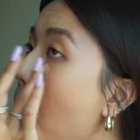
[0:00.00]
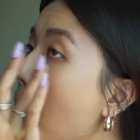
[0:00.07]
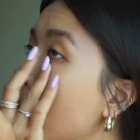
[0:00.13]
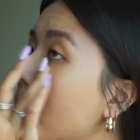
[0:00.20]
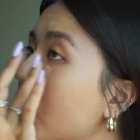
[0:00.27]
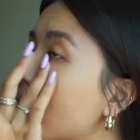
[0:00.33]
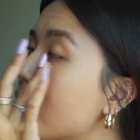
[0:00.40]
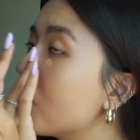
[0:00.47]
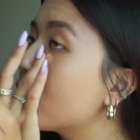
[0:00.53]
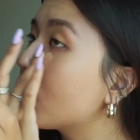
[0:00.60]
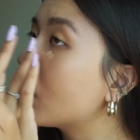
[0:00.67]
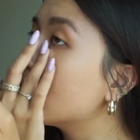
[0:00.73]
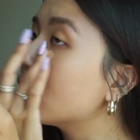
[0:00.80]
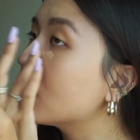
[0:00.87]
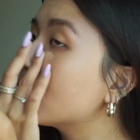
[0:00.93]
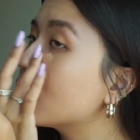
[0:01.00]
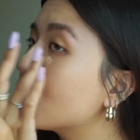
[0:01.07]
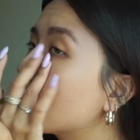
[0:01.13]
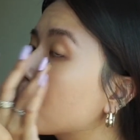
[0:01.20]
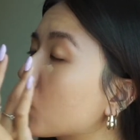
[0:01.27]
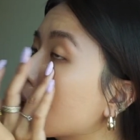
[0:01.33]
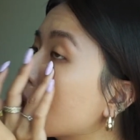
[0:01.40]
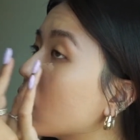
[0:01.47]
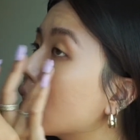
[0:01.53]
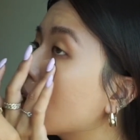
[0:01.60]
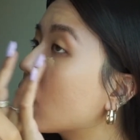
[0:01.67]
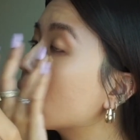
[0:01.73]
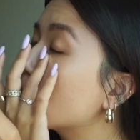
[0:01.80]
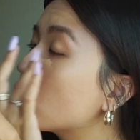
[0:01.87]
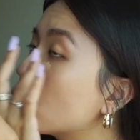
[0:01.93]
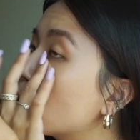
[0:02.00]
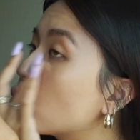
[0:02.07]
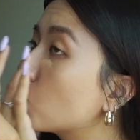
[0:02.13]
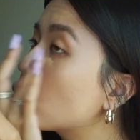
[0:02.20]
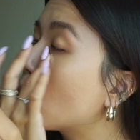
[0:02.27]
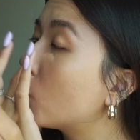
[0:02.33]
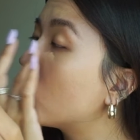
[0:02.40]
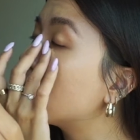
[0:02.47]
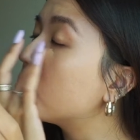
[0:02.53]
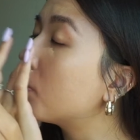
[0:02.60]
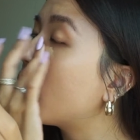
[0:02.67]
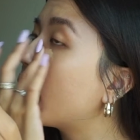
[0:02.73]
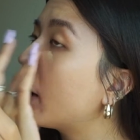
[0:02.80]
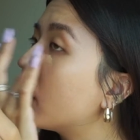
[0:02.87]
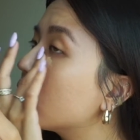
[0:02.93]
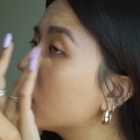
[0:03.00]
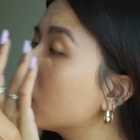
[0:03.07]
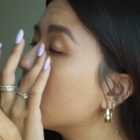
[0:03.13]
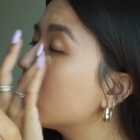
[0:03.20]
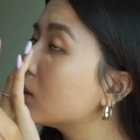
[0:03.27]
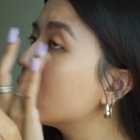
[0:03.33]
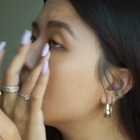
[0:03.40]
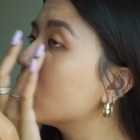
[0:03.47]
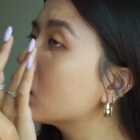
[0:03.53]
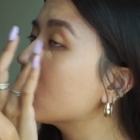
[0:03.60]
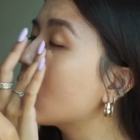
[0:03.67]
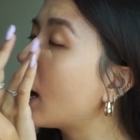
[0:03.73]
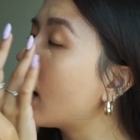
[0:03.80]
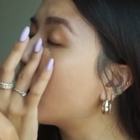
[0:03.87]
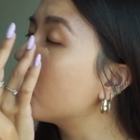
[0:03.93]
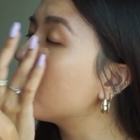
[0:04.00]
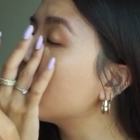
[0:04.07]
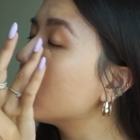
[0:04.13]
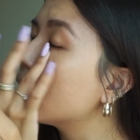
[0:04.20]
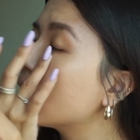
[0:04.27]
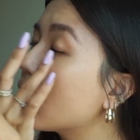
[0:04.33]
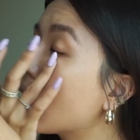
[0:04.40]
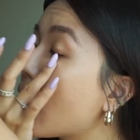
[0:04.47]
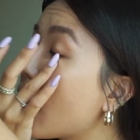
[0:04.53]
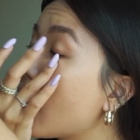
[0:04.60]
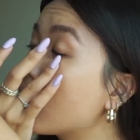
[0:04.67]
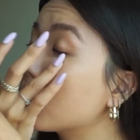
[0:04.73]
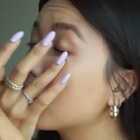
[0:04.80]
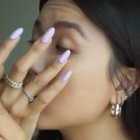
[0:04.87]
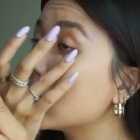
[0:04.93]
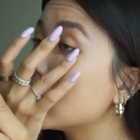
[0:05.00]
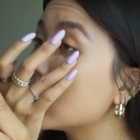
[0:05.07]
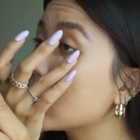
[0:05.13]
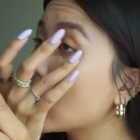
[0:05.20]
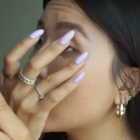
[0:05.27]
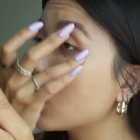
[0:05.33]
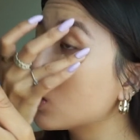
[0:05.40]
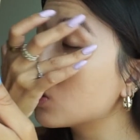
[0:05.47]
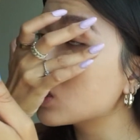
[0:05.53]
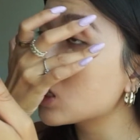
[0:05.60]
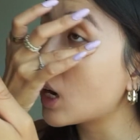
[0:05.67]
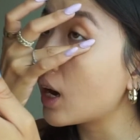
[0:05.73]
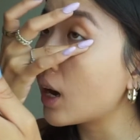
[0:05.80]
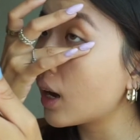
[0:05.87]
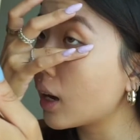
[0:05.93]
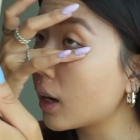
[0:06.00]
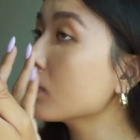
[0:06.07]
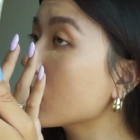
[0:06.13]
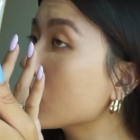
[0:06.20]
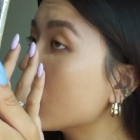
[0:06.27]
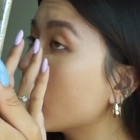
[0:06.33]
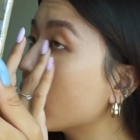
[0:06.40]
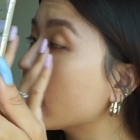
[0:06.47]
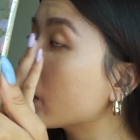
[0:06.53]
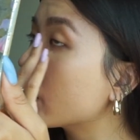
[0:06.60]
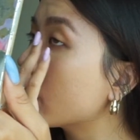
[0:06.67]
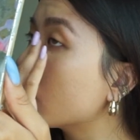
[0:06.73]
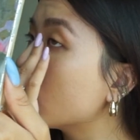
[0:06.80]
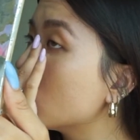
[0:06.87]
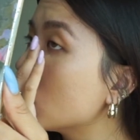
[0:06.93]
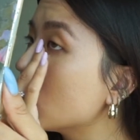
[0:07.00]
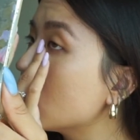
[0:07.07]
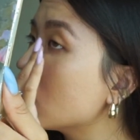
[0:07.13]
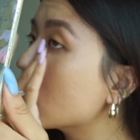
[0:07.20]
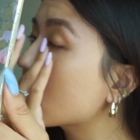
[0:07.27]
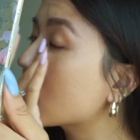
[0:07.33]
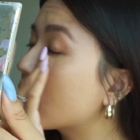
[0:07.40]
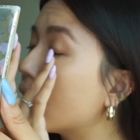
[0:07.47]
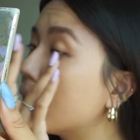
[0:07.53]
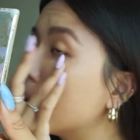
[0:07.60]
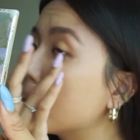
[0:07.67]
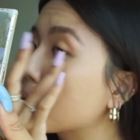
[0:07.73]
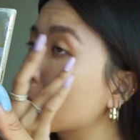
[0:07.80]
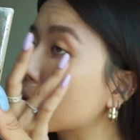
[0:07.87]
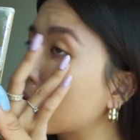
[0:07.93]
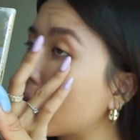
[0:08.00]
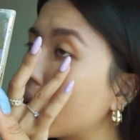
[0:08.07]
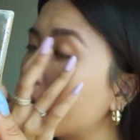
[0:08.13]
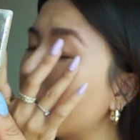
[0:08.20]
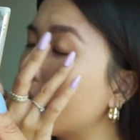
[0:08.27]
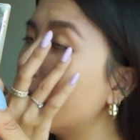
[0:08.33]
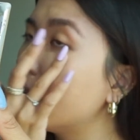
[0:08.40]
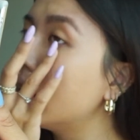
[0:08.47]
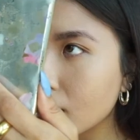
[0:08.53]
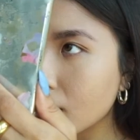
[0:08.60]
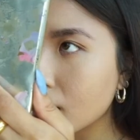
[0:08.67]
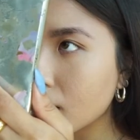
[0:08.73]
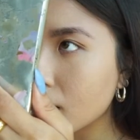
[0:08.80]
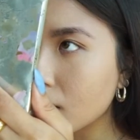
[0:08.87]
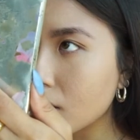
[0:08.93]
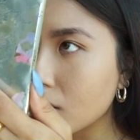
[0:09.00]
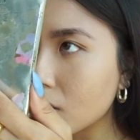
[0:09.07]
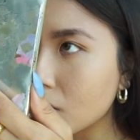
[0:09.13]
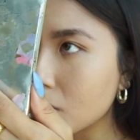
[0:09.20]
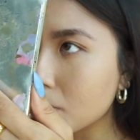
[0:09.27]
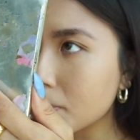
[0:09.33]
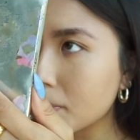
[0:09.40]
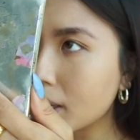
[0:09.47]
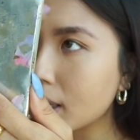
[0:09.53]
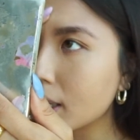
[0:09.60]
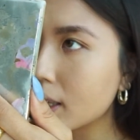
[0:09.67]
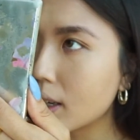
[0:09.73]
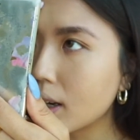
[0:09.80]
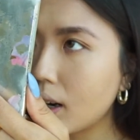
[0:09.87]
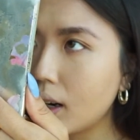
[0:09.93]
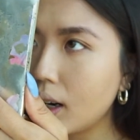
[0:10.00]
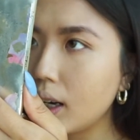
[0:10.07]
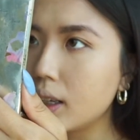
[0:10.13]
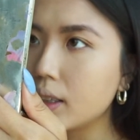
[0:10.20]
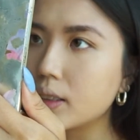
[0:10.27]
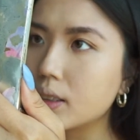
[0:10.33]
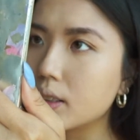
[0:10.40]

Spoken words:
my face is breaking out so bad. This happened every single time. Like, can you just come already? Oh my god.